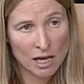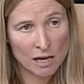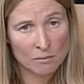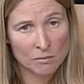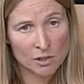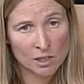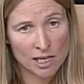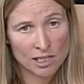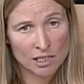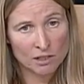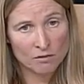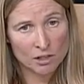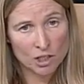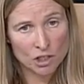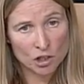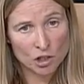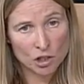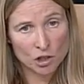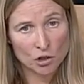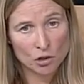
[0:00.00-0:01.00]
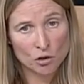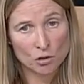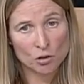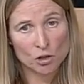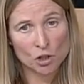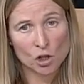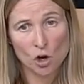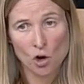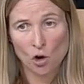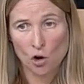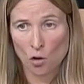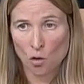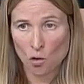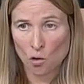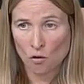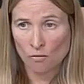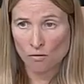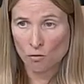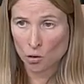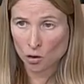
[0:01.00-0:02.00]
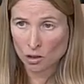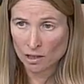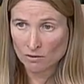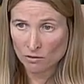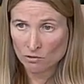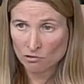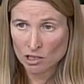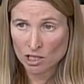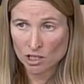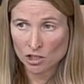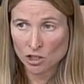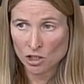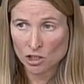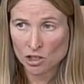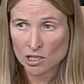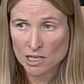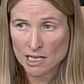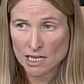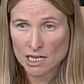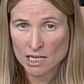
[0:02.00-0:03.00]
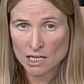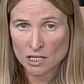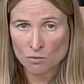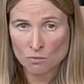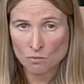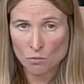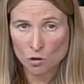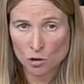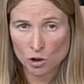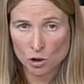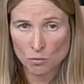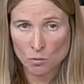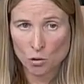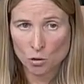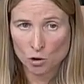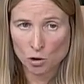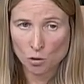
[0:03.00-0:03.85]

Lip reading: set of issues or for whatever reason need more support.